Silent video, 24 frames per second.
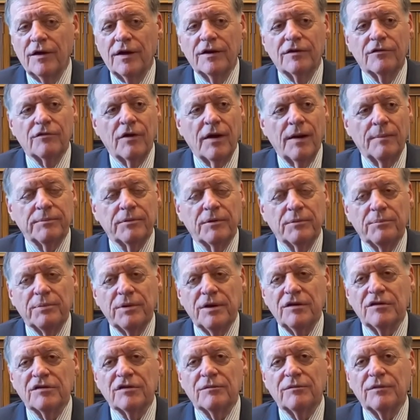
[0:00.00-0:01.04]
I dropped a
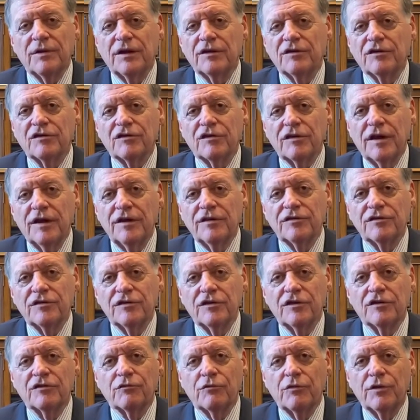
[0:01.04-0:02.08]
piece of
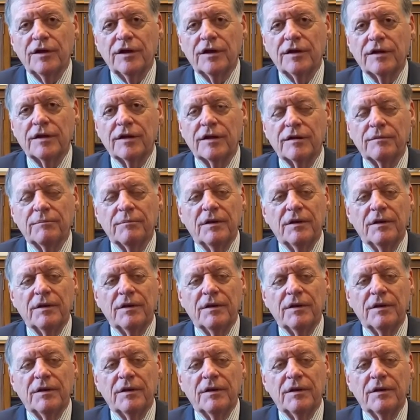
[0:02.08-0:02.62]
legislation this week.